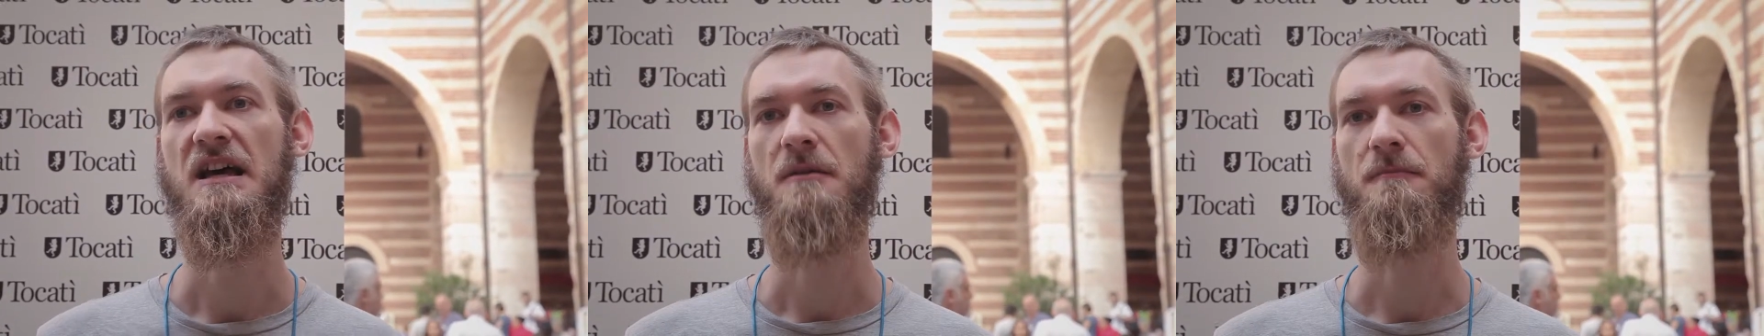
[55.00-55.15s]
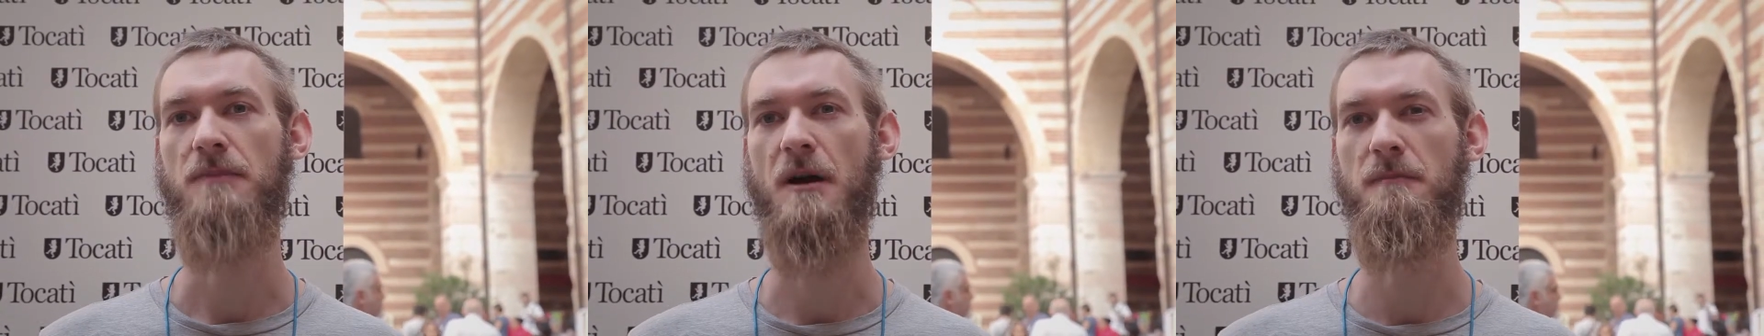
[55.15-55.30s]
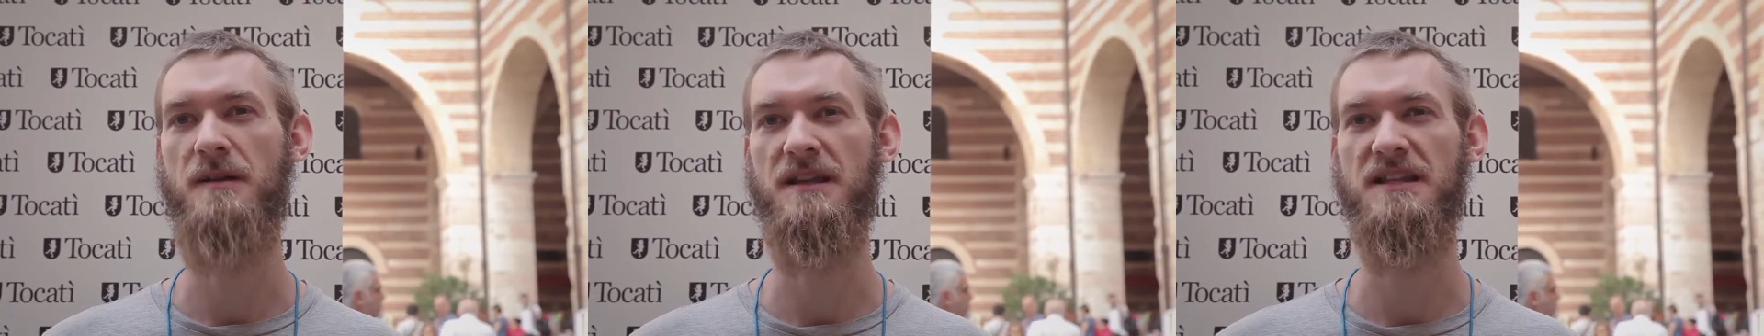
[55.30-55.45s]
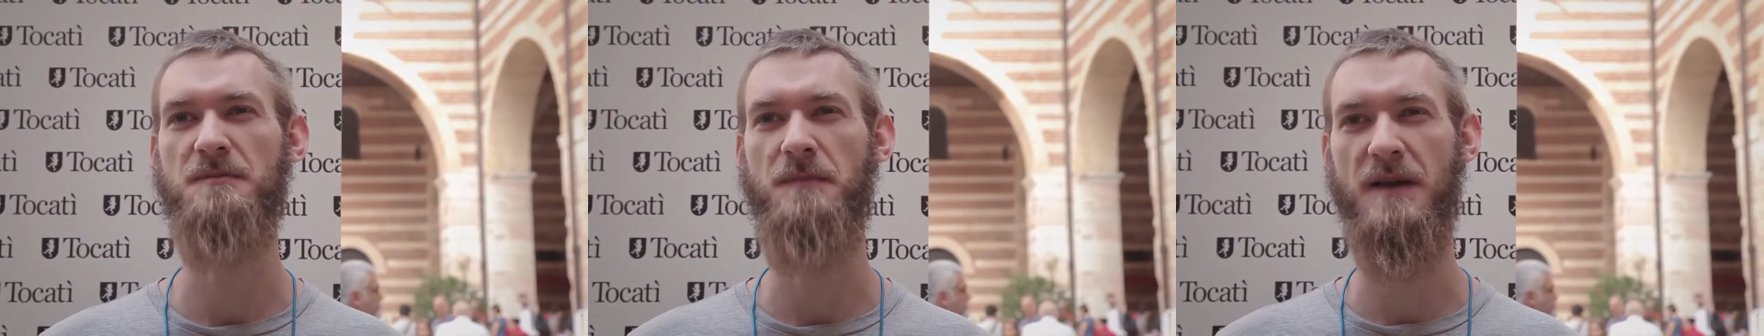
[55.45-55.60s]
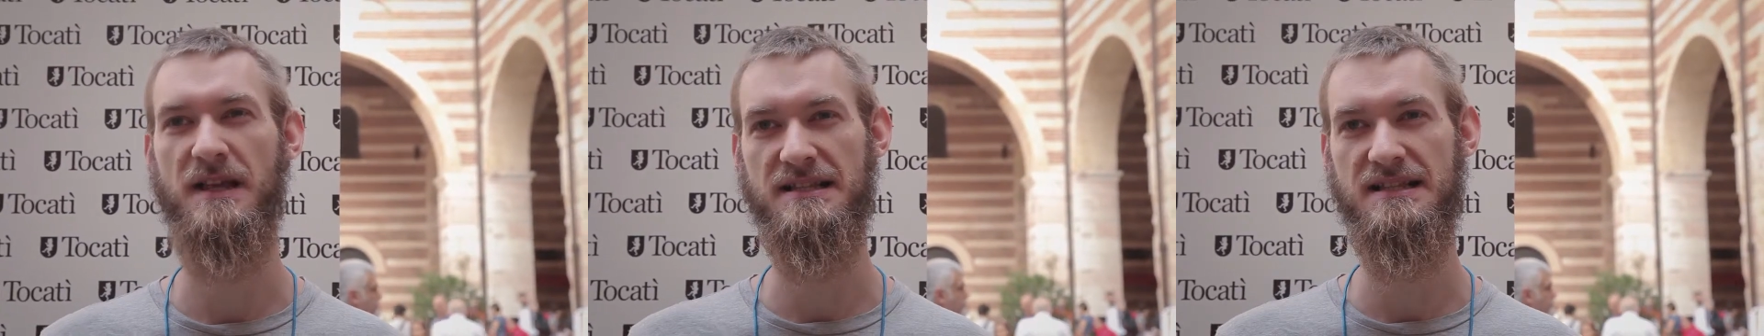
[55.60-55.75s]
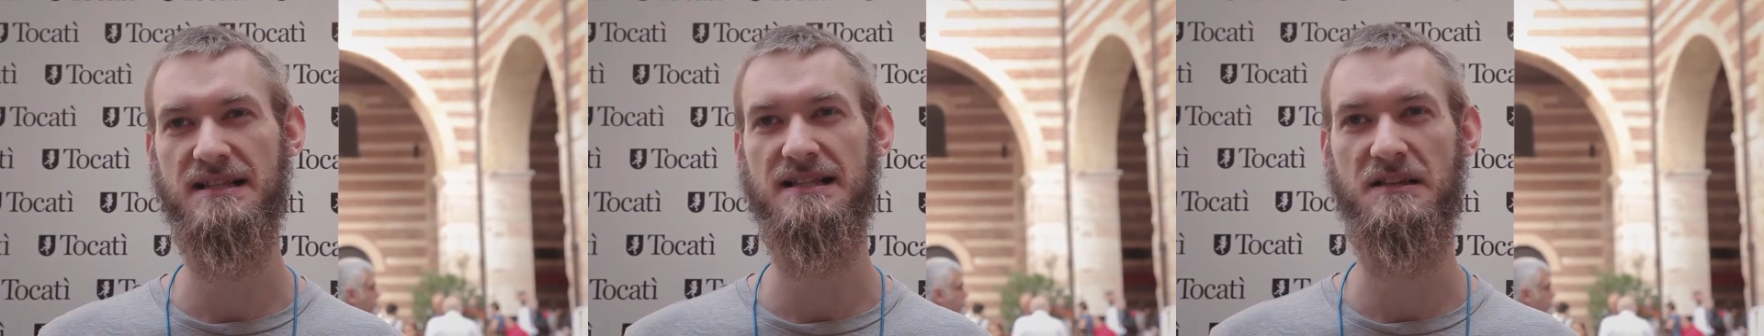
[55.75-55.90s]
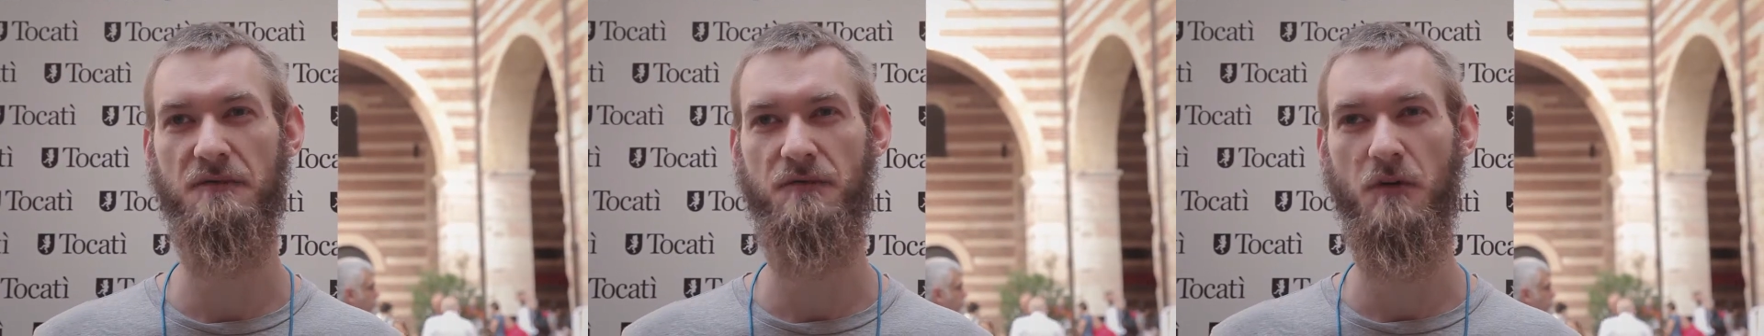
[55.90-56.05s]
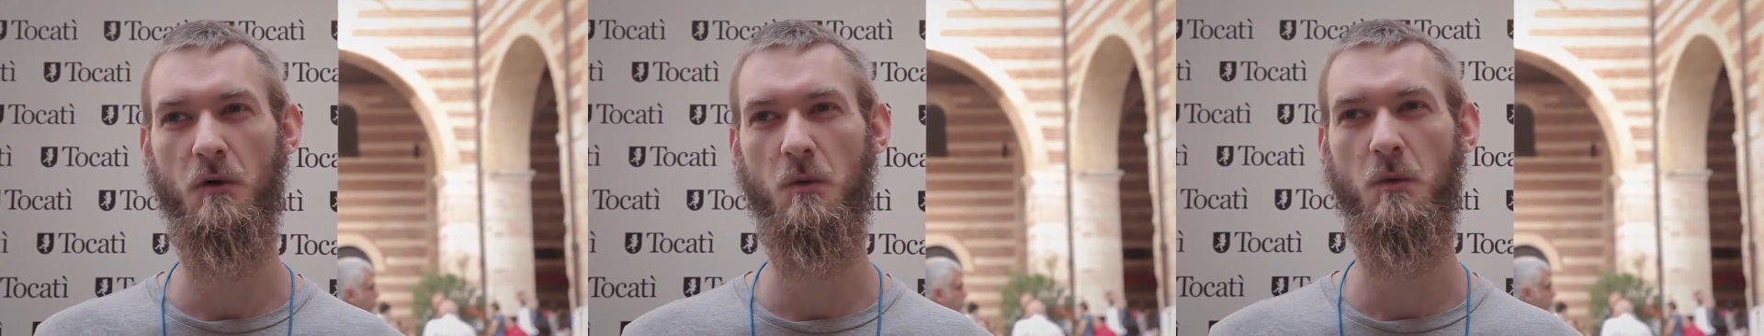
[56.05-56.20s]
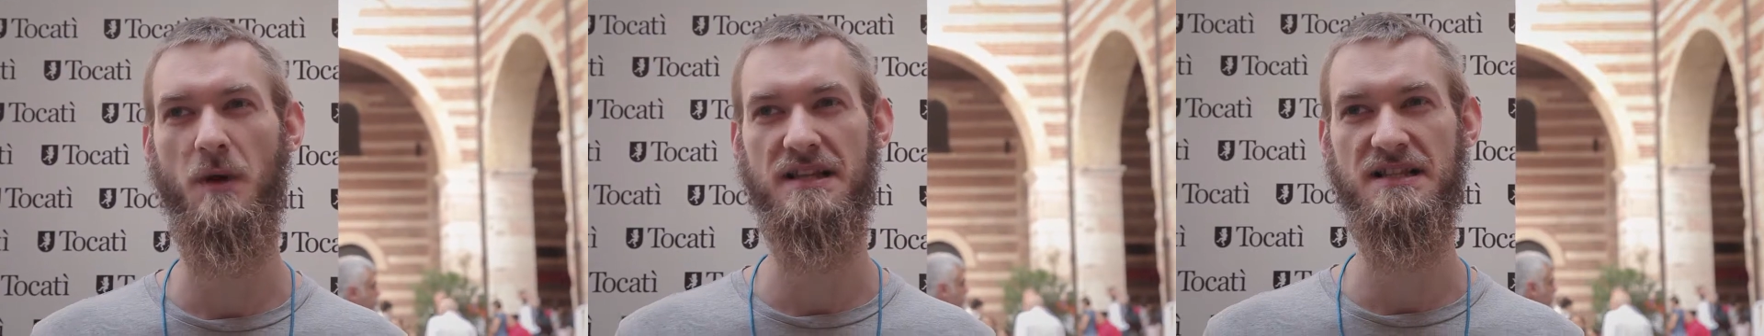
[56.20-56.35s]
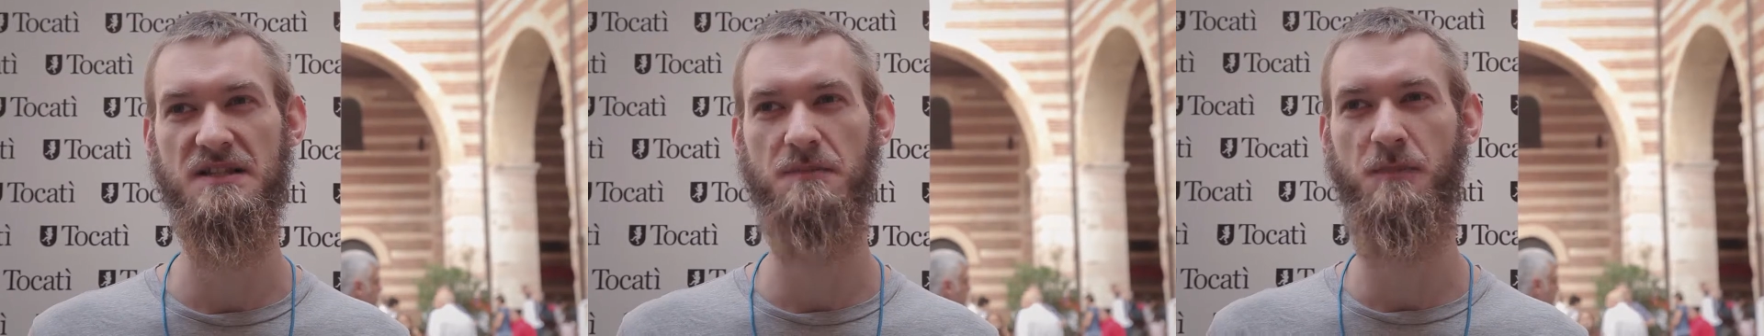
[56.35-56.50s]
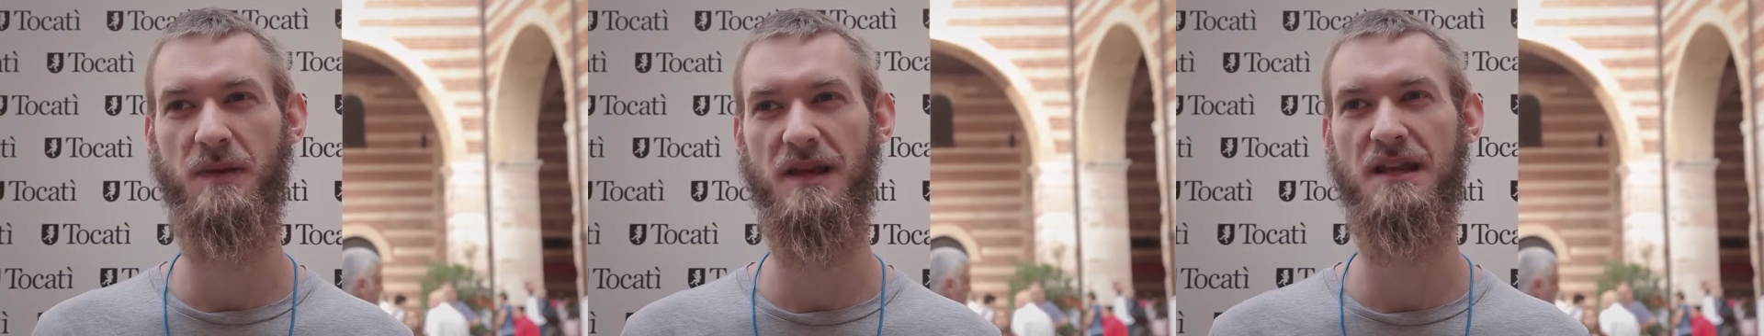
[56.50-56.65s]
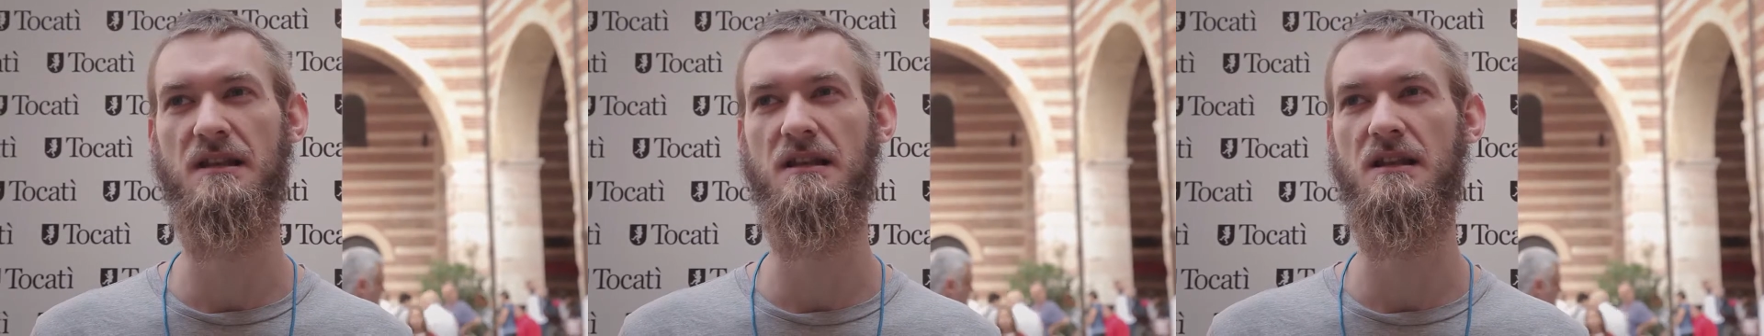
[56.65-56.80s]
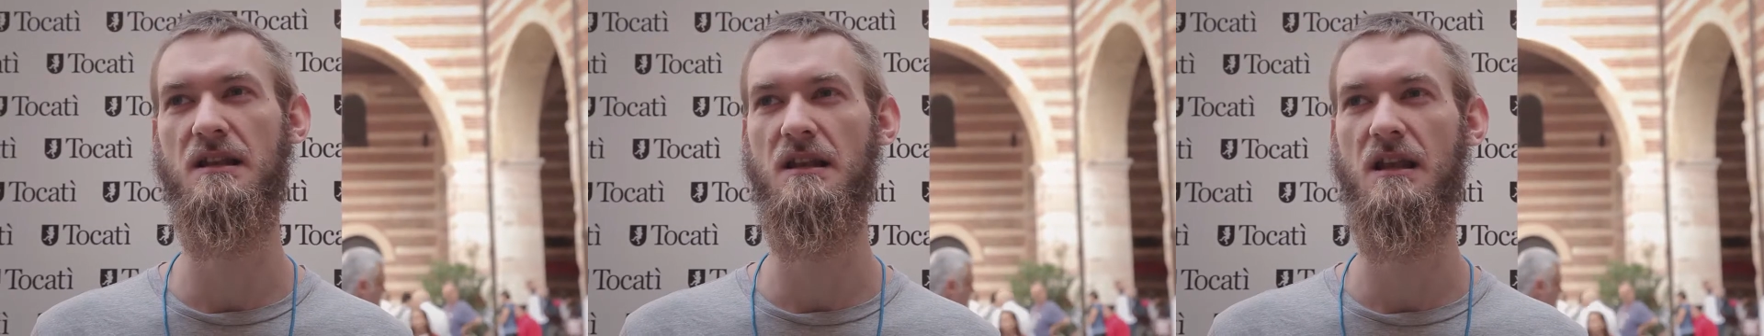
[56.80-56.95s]
Public spaces have always
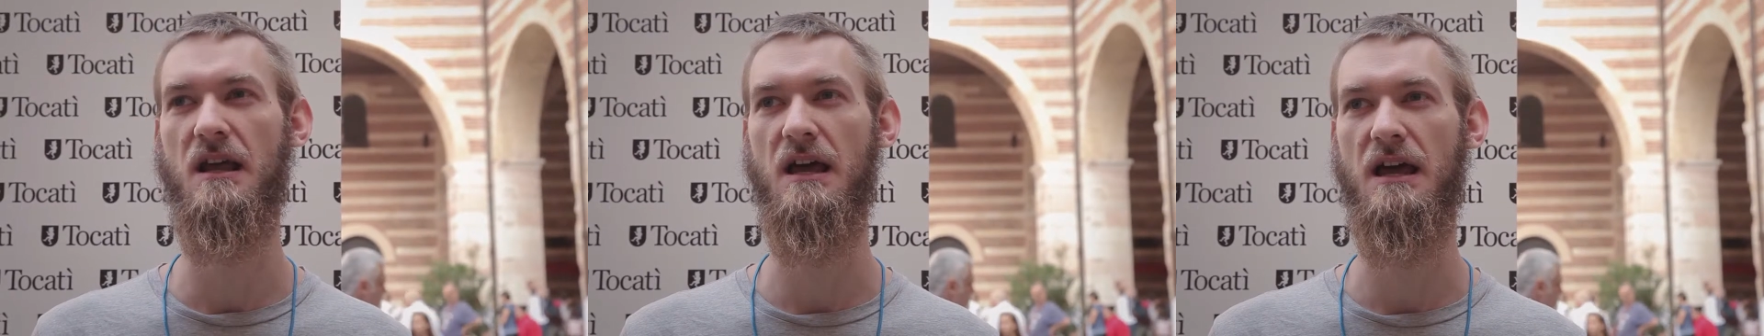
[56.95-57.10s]
been,